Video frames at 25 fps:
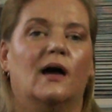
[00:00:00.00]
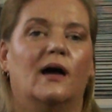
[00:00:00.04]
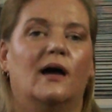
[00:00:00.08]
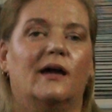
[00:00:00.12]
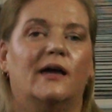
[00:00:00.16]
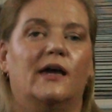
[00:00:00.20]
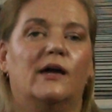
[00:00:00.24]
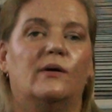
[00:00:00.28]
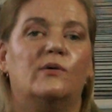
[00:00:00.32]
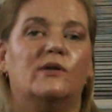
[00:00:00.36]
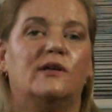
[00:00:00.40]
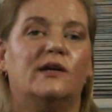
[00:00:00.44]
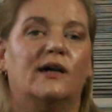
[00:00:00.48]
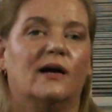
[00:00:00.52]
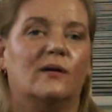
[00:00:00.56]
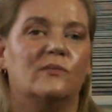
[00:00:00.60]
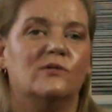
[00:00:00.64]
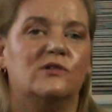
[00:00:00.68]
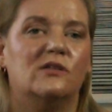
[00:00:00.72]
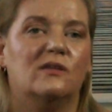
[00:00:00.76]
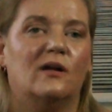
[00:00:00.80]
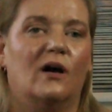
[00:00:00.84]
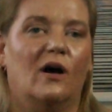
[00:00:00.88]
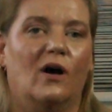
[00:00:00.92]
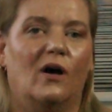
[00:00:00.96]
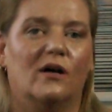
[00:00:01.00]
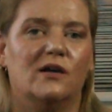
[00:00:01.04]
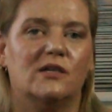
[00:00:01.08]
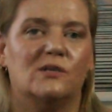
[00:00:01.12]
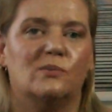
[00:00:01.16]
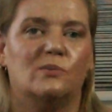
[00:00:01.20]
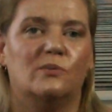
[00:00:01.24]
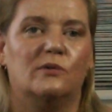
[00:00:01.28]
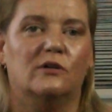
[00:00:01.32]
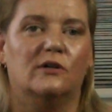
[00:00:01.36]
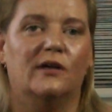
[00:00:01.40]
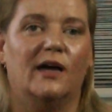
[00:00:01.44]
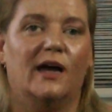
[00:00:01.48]
He would come to the
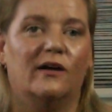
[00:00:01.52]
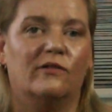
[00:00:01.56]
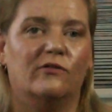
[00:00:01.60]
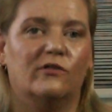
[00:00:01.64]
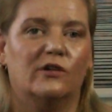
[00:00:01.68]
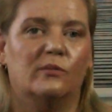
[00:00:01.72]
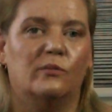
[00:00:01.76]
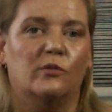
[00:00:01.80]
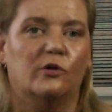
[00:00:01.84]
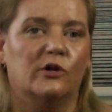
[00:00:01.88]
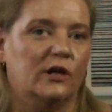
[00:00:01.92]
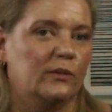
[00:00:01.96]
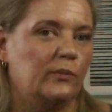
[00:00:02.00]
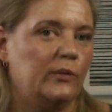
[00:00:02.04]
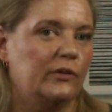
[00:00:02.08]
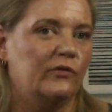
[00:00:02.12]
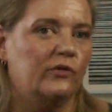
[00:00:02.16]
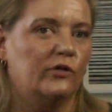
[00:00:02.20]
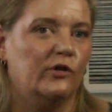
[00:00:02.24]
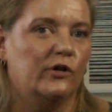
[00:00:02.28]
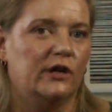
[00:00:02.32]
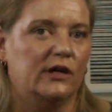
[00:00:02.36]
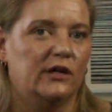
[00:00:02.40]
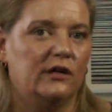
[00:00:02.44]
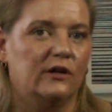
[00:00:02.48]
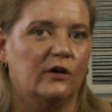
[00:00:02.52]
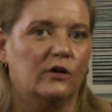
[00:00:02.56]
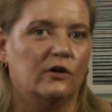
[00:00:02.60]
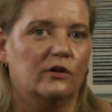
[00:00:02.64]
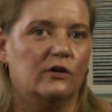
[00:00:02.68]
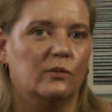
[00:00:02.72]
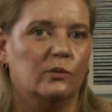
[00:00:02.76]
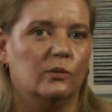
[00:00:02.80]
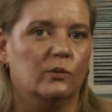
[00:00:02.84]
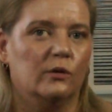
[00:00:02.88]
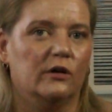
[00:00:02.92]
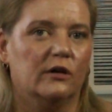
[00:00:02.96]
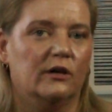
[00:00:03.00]
hospital every morning before he'd go to
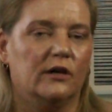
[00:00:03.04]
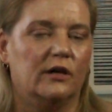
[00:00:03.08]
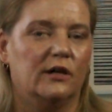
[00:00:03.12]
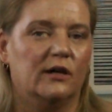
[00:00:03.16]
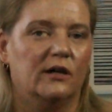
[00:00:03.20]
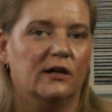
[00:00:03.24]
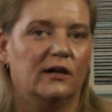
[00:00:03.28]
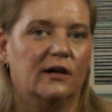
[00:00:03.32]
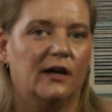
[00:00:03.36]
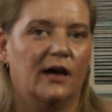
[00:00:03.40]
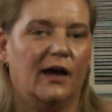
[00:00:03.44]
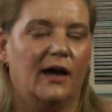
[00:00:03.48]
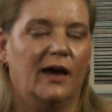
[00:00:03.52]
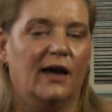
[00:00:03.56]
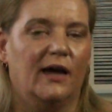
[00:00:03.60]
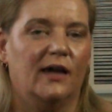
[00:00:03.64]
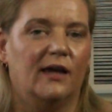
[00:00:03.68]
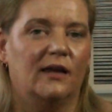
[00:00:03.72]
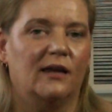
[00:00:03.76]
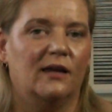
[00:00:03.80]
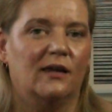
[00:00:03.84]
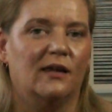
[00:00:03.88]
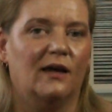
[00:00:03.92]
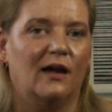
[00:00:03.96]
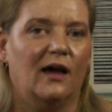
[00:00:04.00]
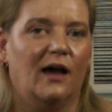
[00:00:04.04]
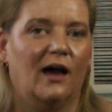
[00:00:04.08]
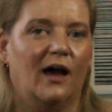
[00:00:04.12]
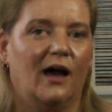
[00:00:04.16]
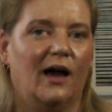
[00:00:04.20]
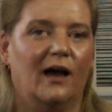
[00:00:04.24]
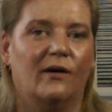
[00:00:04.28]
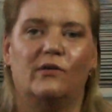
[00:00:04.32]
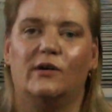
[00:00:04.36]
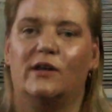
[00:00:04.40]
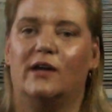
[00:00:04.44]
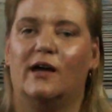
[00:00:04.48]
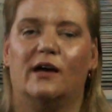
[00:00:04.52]
work, and
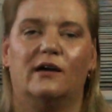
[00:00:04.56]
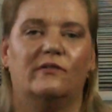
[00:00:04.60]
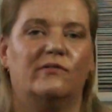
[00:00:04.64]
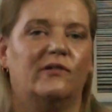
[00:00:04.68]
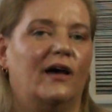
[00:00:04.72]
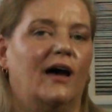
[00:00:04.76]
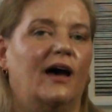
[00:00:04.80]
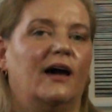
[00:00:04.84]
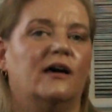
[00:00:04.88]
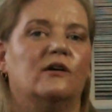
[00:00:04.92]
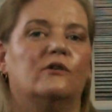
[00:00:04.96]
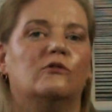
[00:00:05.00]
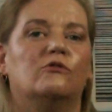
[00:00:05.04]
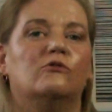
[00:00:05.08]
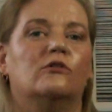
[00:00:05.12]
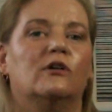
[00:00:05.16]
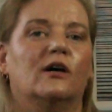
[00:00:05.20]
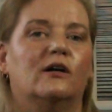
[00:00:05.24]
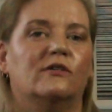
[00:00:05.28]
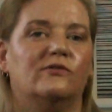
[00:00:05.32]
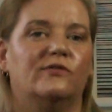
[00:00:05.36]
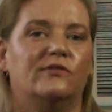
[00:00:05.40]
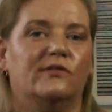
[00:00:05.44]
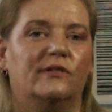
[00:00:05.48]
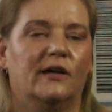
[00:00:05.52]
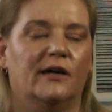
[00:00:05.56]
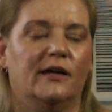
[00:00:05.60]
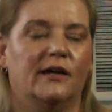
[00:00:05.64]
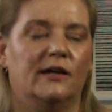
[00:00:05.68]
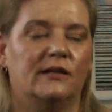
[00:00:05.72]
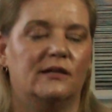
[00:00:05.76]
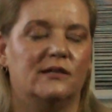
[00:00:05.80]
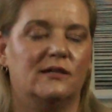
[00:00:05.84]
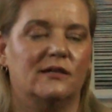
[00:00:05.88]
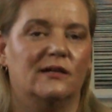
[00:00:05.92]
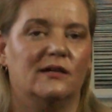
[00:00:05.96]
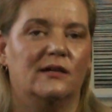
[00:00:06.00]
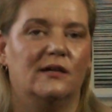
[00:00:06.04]
I would have had a rough
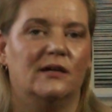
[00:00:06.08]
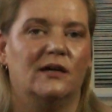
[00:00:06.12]
night,